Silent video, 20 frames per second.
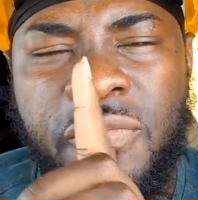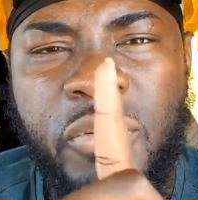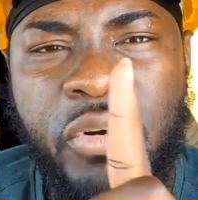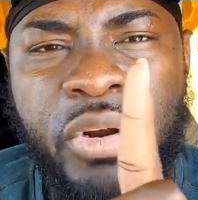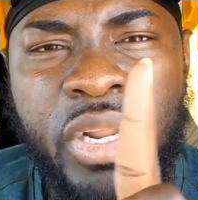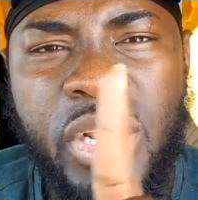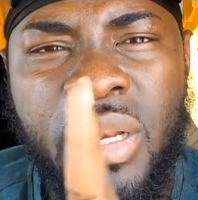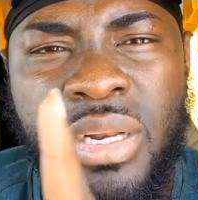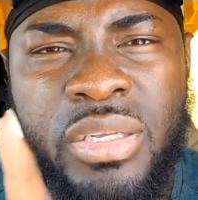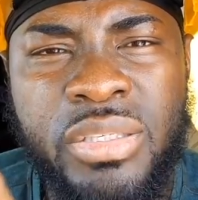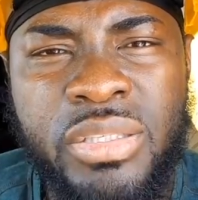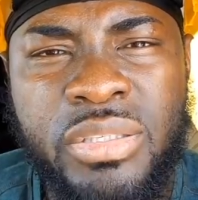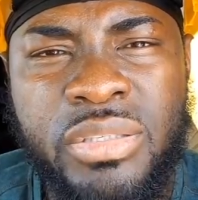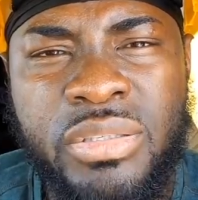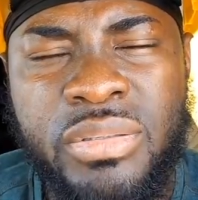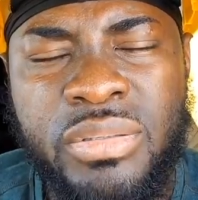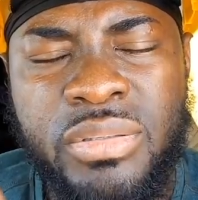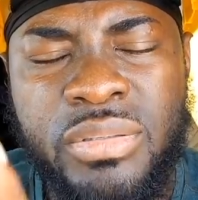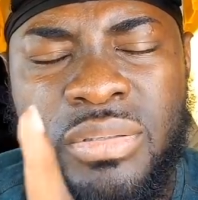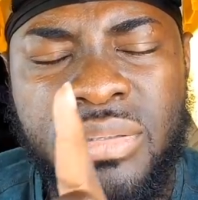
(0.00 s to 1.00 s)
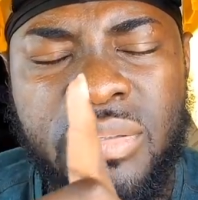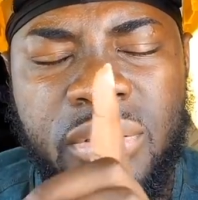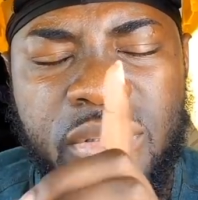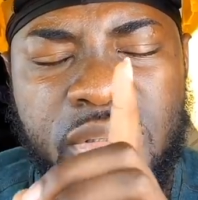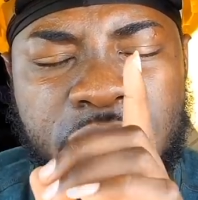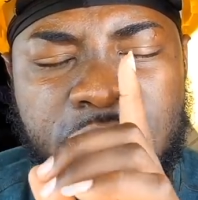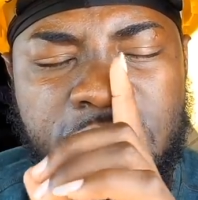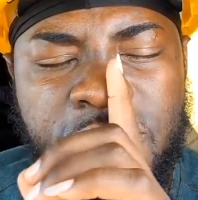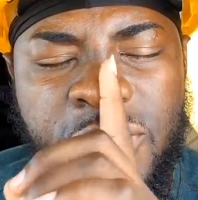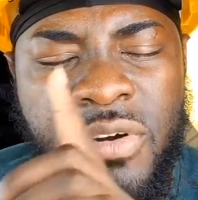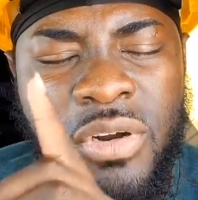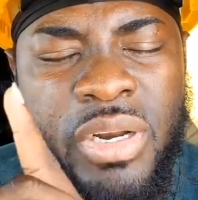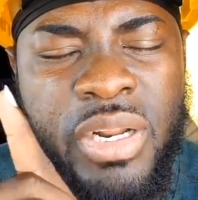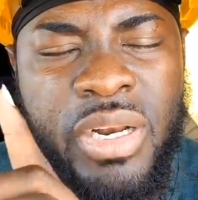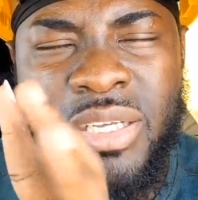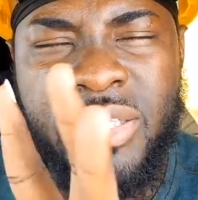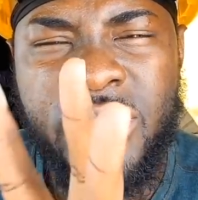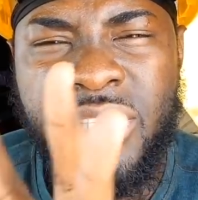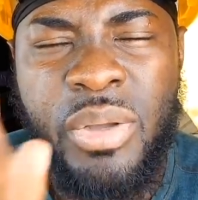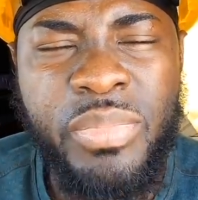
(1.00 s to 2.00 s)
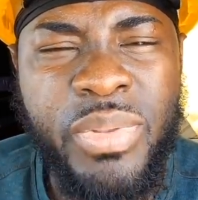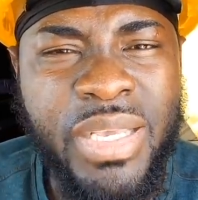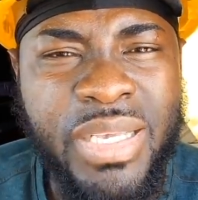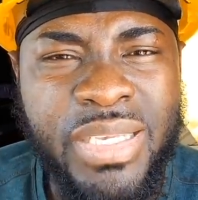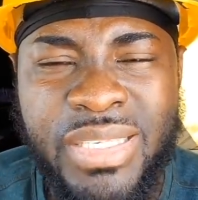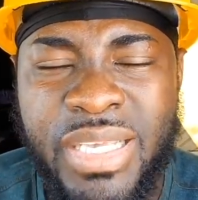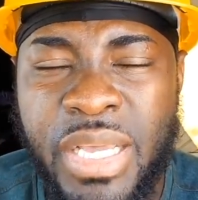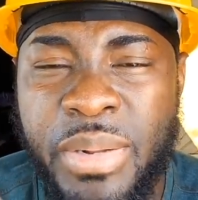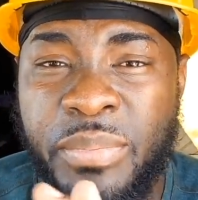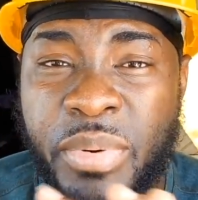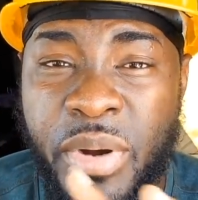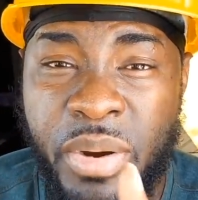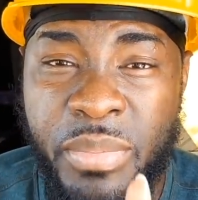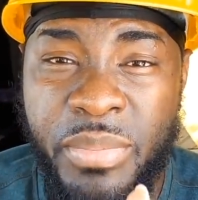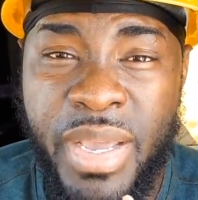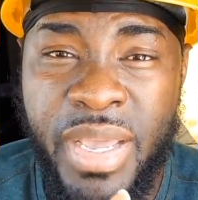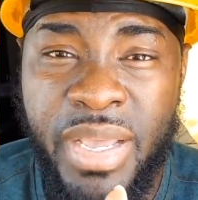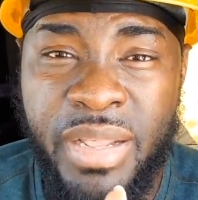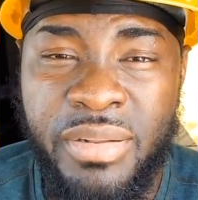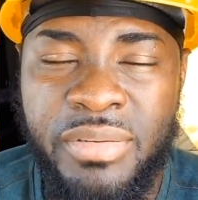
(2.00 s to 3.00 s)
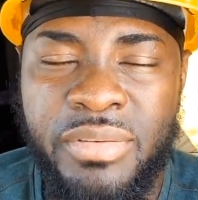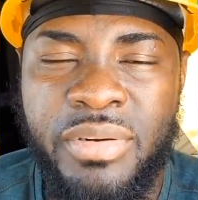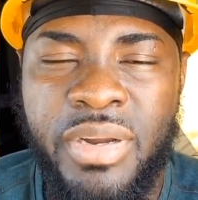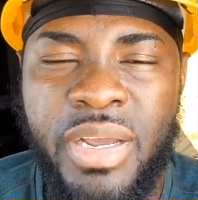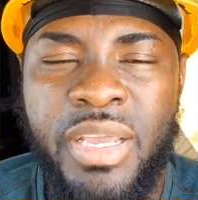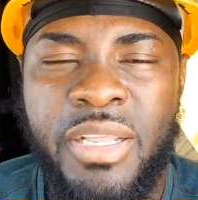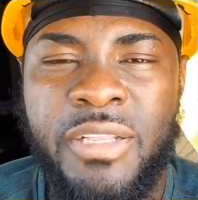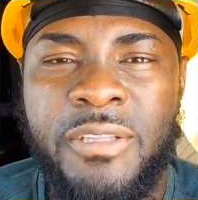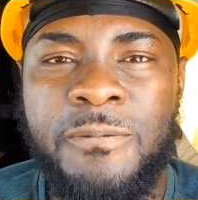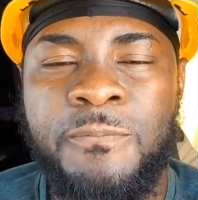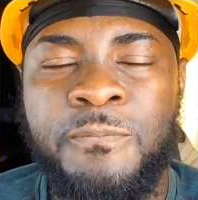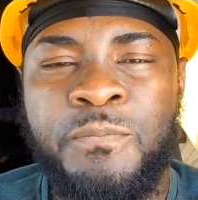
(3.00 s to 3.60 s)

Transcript: four dollars, four dollars something cent per mile, right?